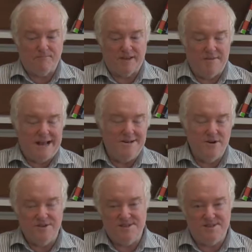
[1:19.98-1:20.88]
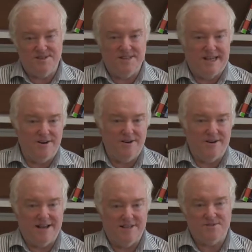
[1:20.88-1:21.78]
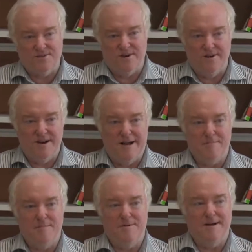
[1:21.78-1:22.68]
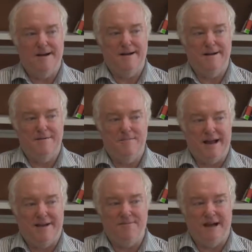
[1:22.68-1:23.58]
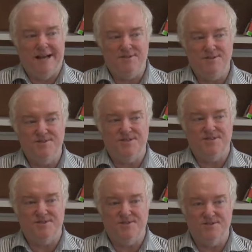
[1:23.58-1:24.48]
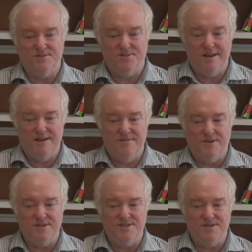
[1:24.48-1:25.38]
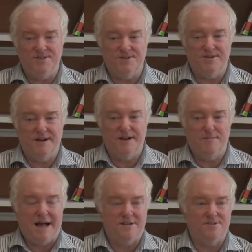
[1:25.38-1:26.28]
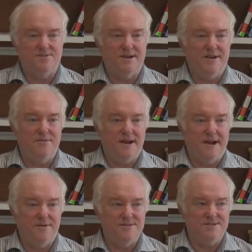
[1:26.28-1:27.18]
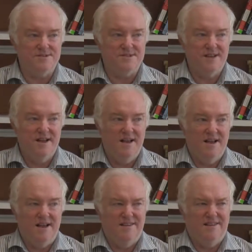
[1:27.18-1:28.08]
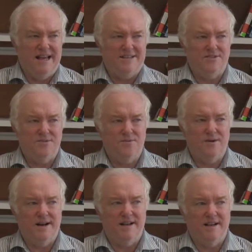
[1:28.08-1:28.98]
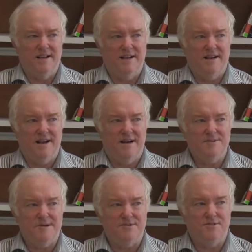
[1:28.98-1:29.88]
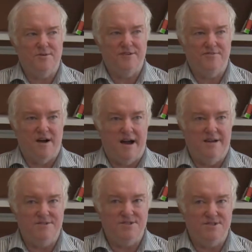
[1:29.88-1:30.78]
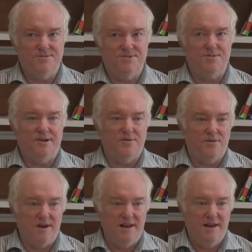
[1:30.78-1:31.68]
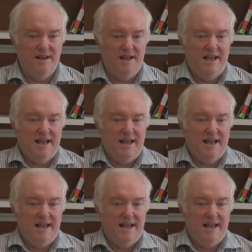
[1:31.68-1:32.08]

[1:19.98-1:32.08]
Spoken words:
I noticed this later, I guess, growing up. I had two sisters. One sister passed away when I was like 20. I was about 25, and she was 21.